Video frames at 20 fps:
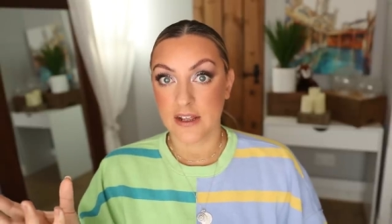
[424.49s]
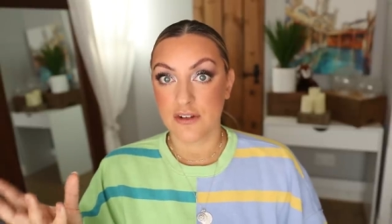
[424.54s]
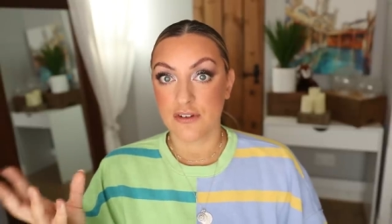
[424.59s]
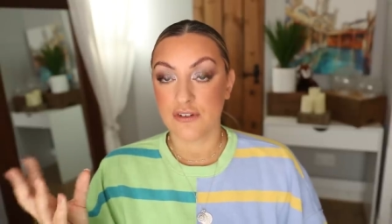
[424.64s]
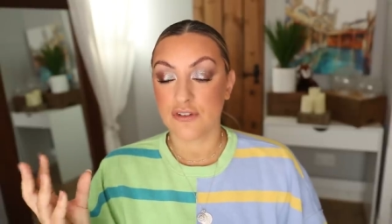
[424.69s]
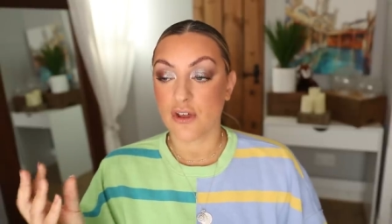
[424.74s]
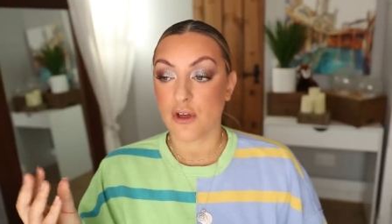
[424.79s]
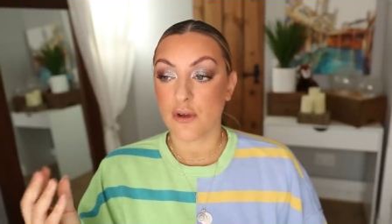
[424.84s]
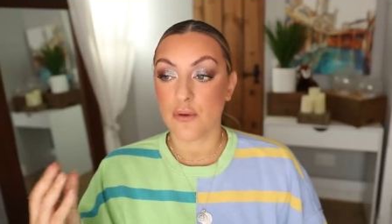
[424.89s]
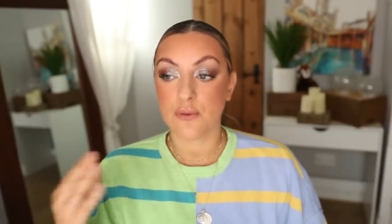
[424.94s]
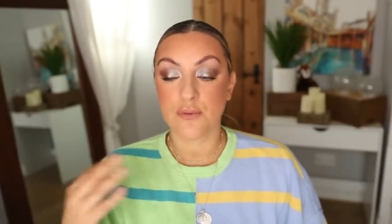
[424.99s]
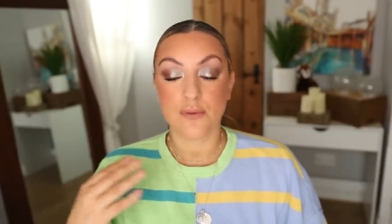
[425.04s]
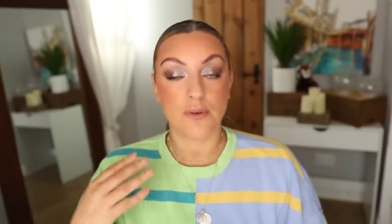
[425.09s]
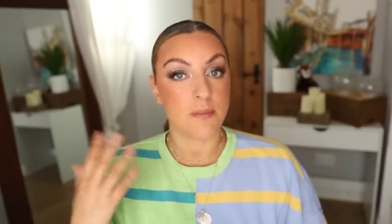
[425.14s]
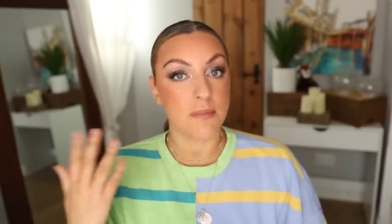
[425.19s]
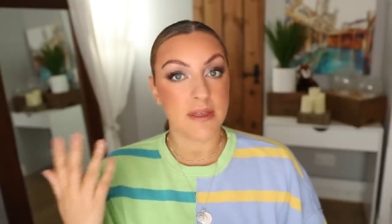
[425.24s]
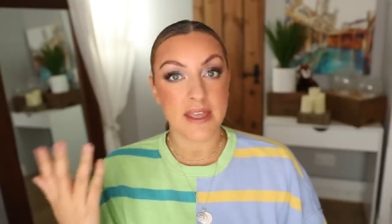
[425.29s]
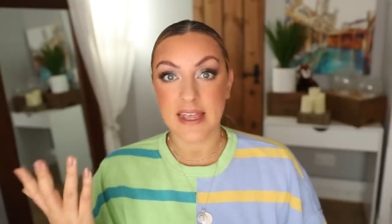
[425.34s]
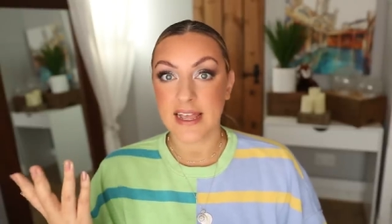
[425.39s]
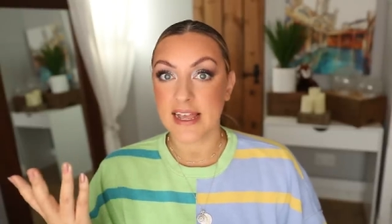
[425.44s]
So for
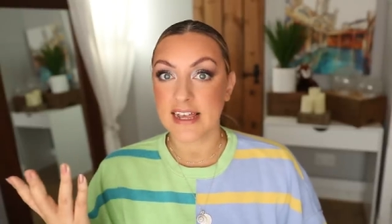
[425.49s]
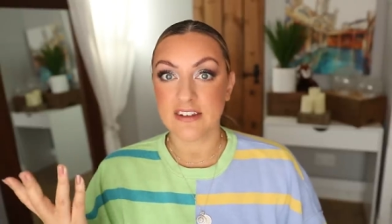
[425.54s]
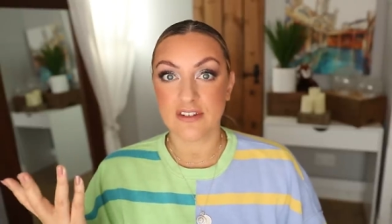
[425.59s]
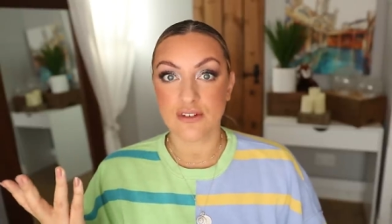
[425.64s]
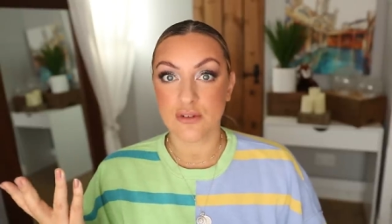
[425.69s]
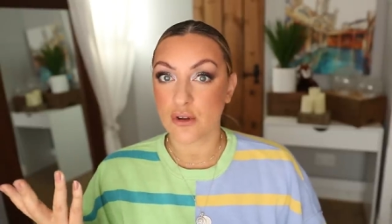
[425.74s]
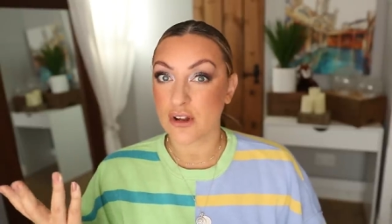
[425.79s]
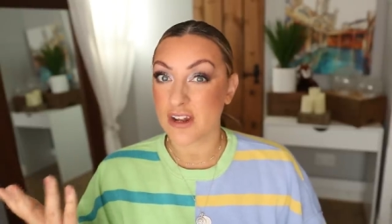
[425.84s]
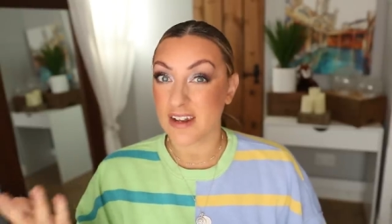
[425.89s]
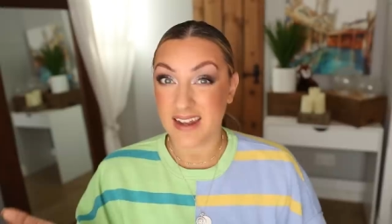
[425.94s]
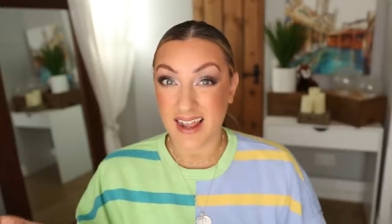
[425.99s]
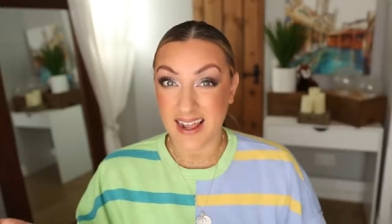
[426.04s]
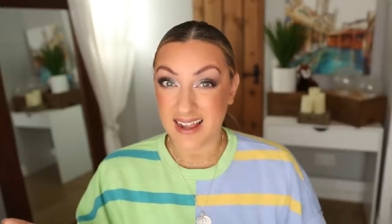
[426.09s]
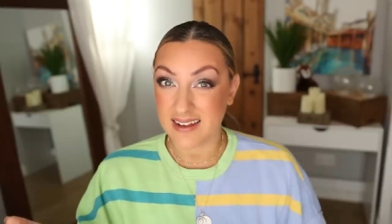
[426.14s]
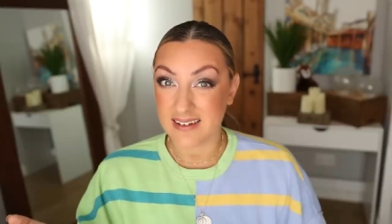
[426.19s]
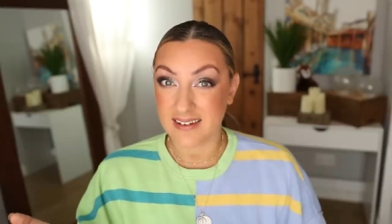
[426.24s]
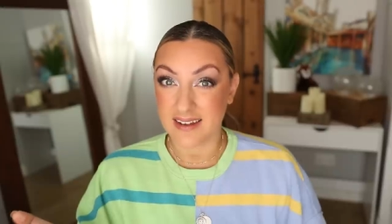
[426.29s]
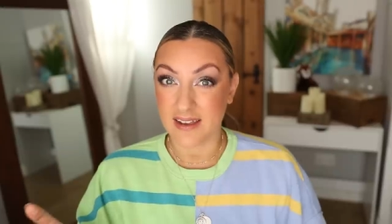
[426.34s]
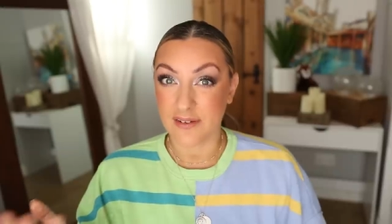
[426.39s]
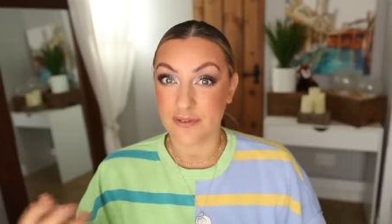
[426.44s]
me, it's not a
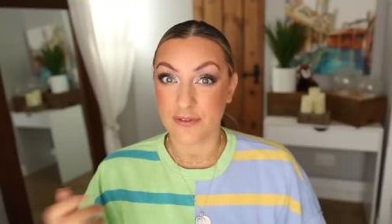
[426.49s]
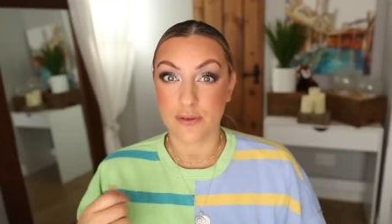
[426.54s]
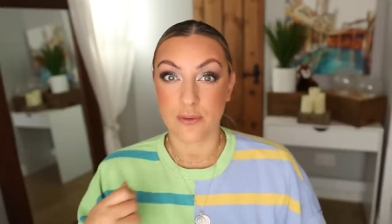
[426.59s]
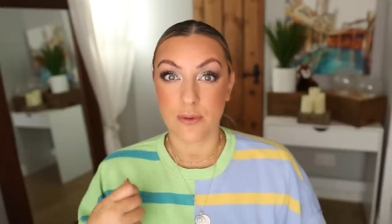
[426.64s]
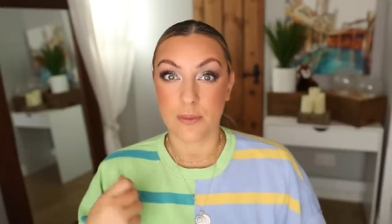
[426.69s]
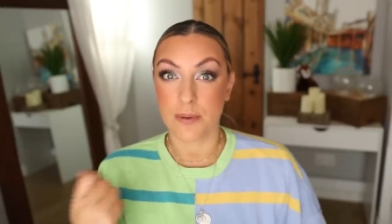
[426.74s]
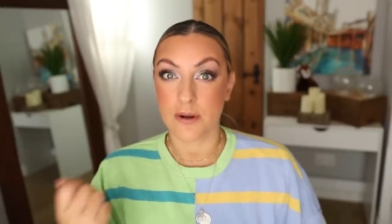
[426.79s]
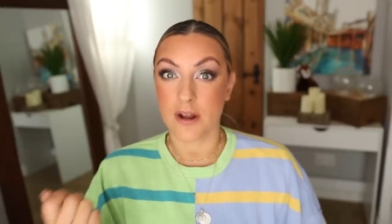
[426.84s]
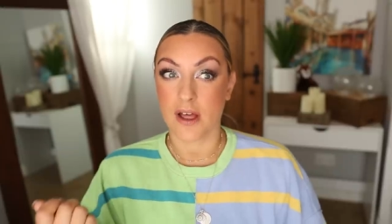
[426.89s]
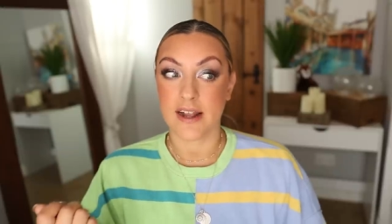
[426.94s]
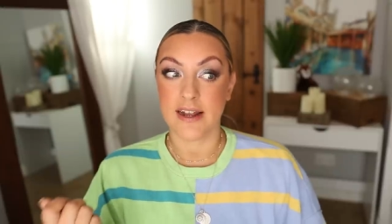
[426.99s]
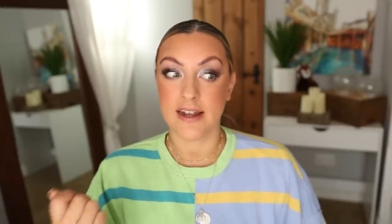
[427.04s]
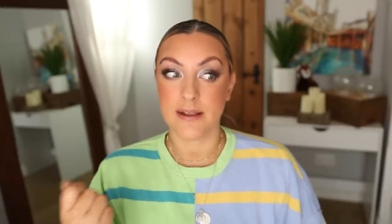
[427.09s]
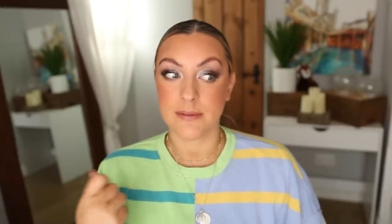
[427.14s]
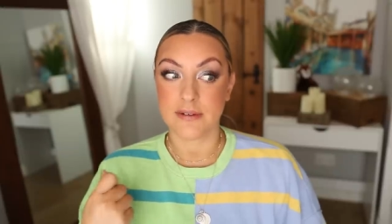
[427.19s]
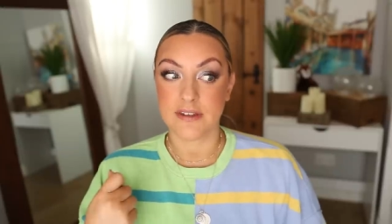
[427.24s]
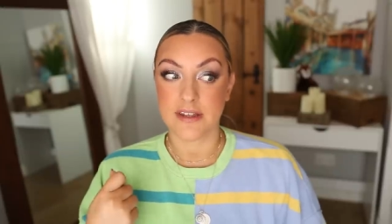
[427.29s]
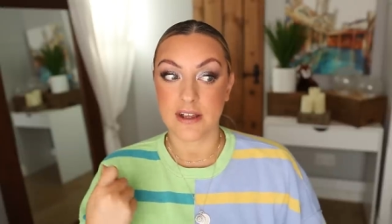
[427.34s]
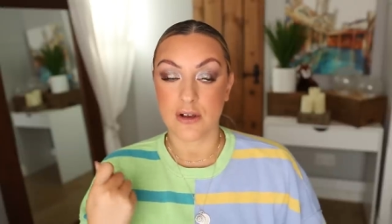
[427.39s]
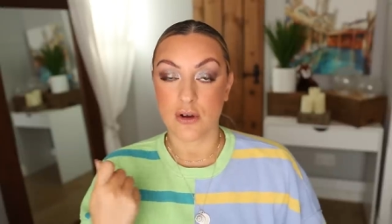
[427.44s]
negative to apply
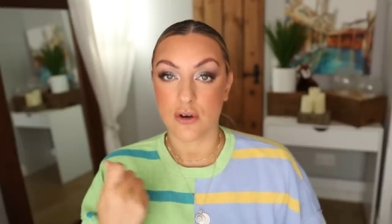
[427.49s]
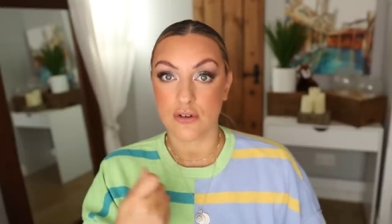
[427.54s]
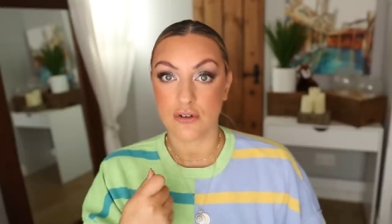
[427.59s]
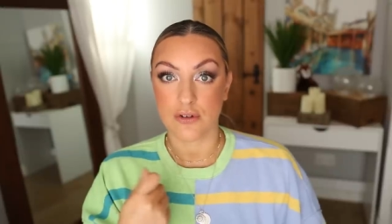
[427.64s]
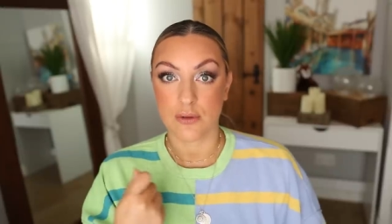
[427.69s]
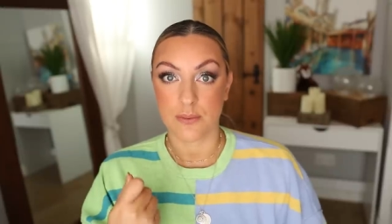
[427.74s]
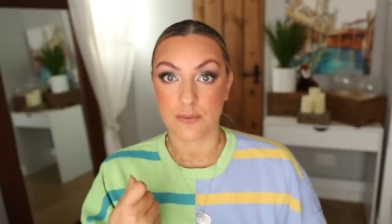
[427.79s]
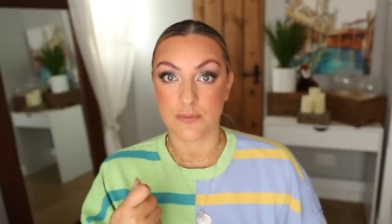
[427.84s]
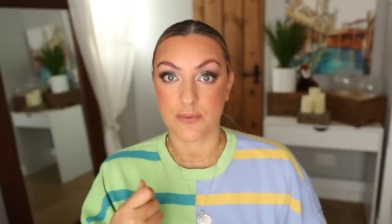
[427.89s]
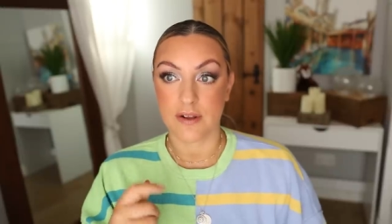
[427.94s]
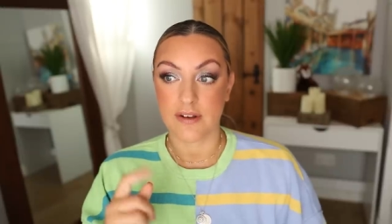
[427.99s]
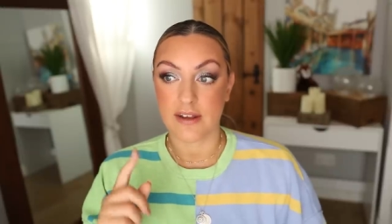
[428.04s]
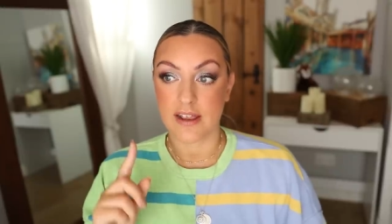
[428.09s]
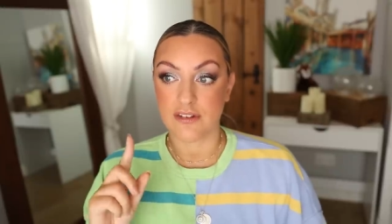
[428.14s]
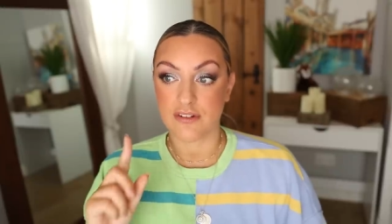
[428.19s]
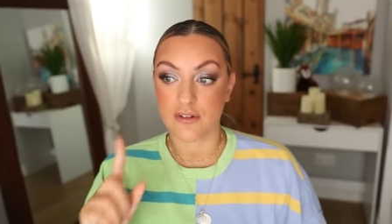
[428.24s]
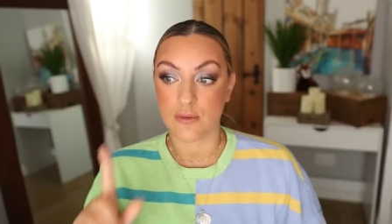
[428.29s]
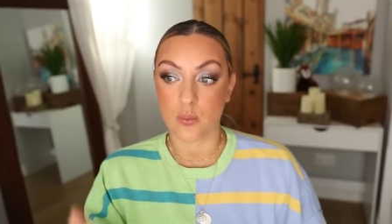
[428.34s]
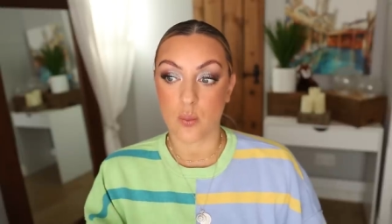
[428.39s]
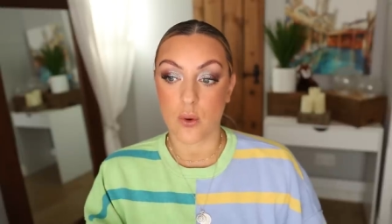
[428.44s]
lipstick on top of
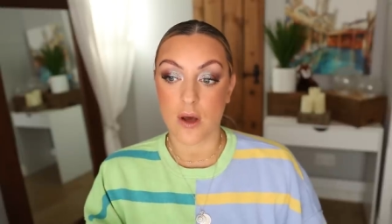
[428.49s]
foundation.